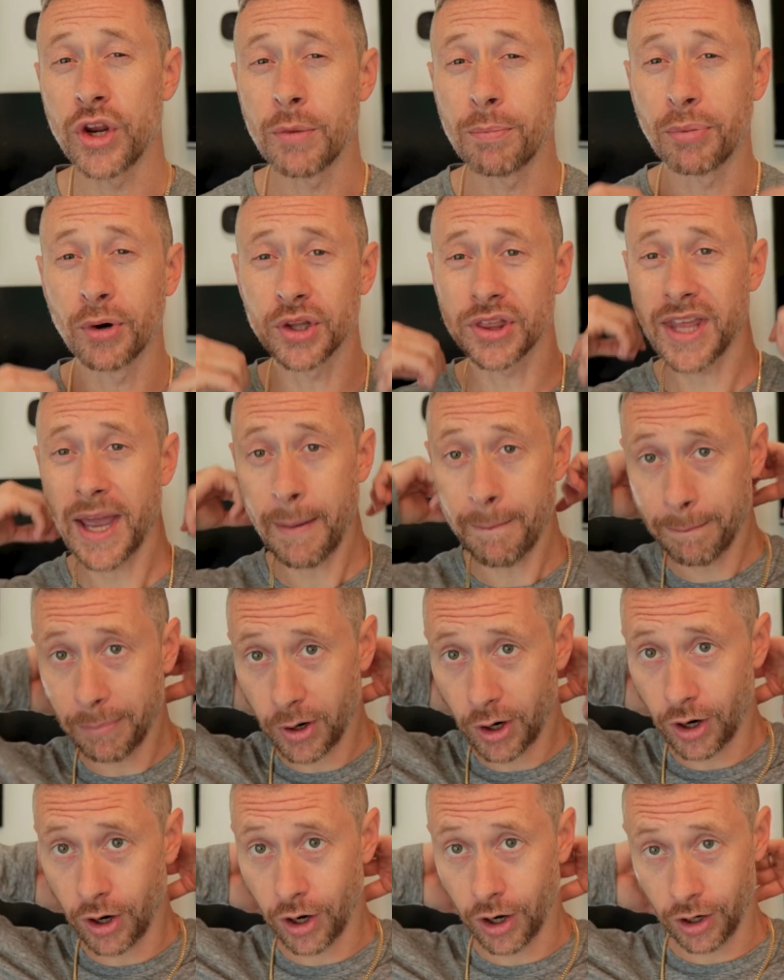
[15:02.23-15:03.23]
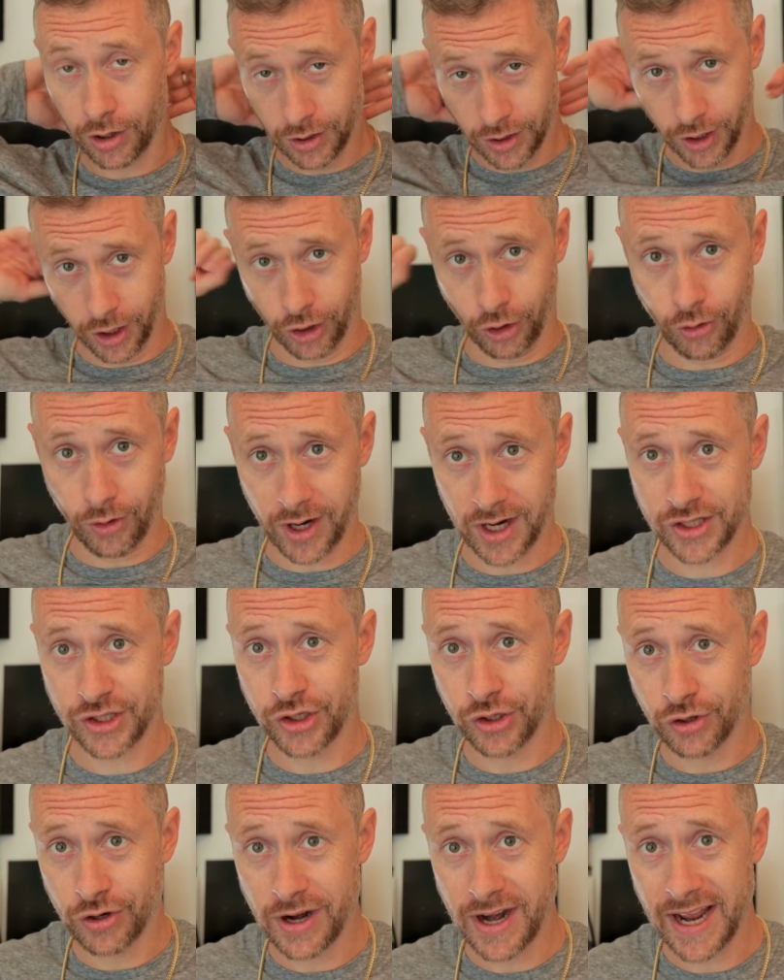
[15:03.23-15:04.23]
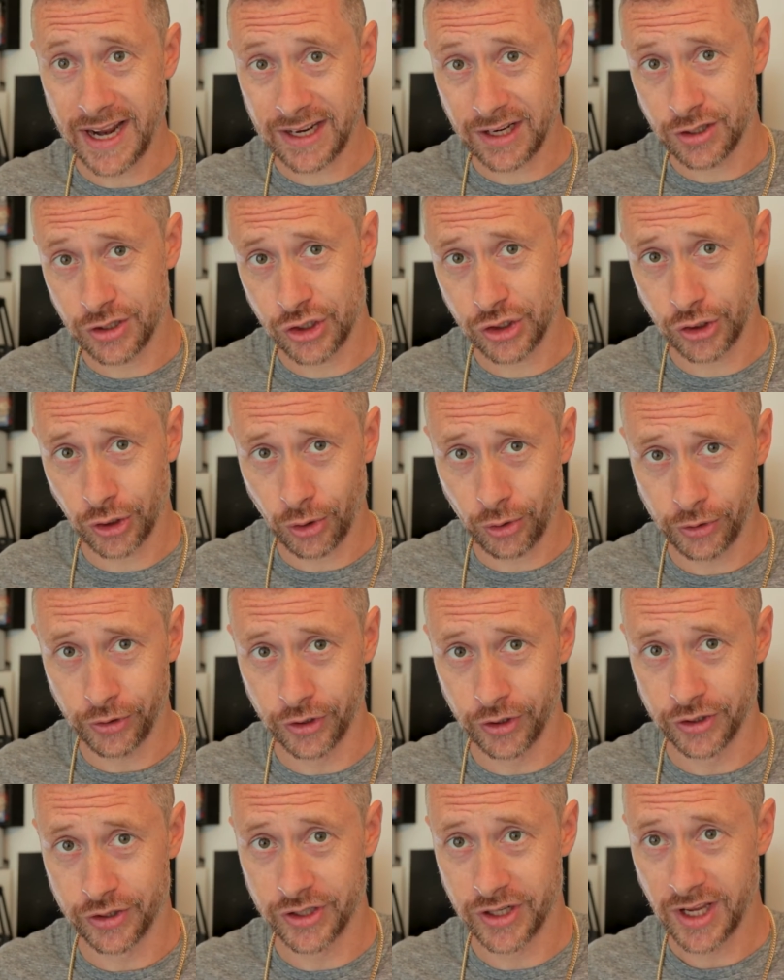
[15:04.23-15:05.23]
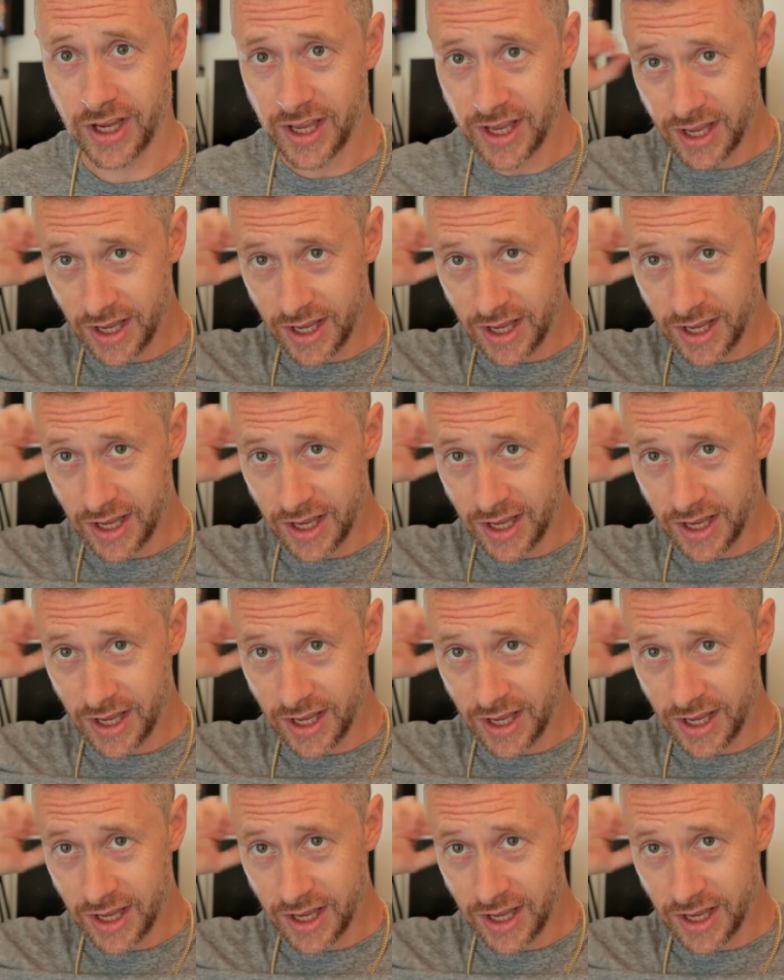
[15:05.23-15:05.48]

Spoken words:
you put that bar across your neck and shoulders,